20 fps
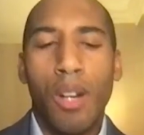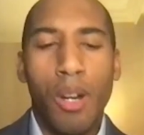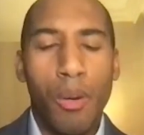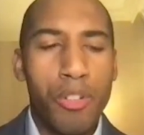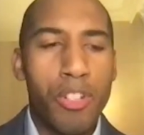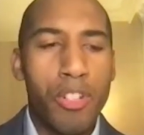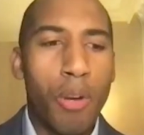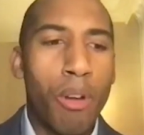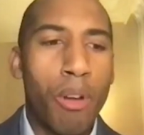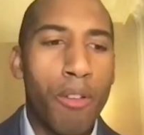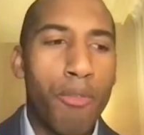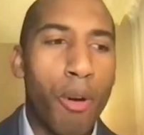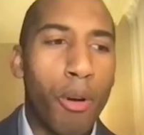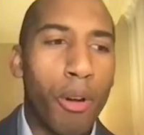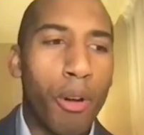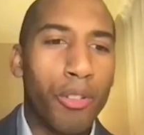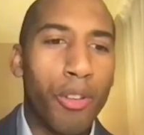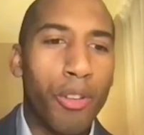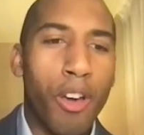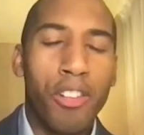uh, which I want to
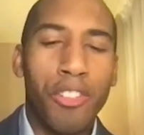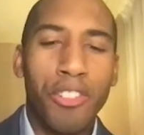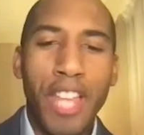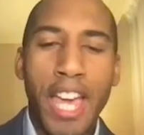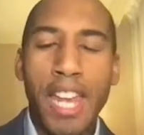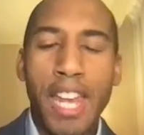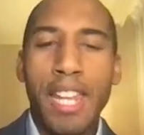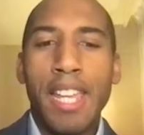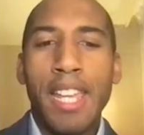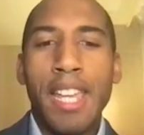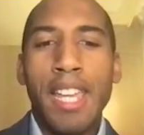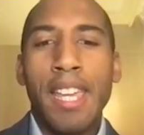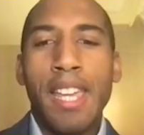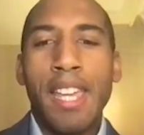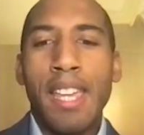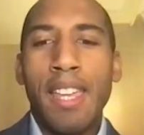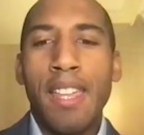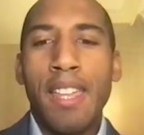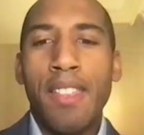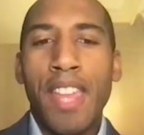focus on, is that
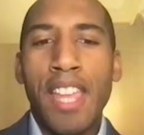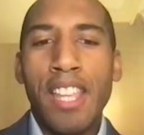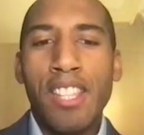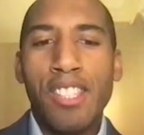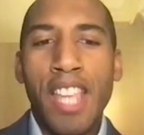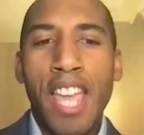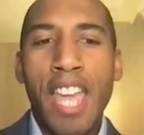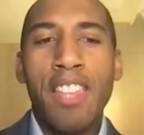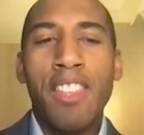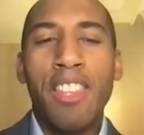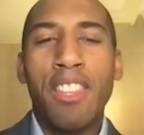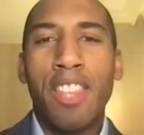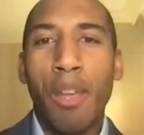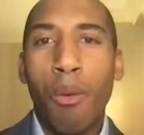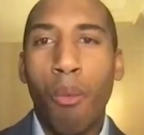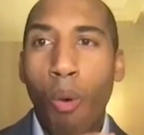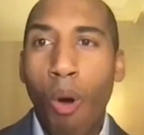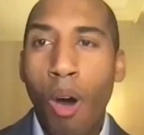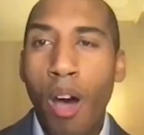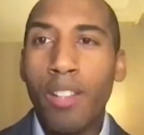they say that they
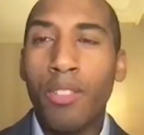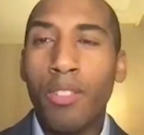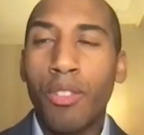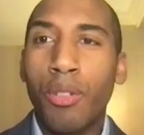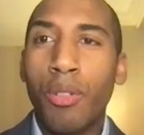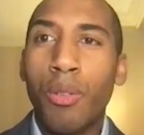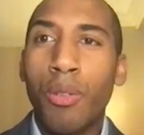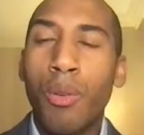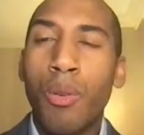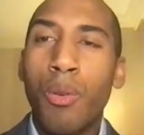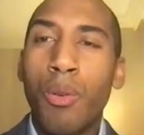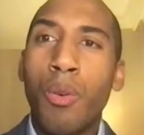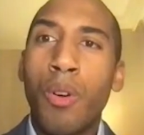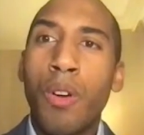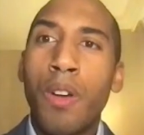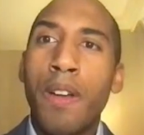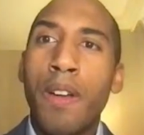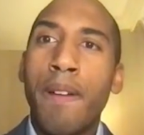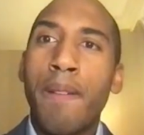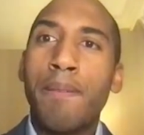want to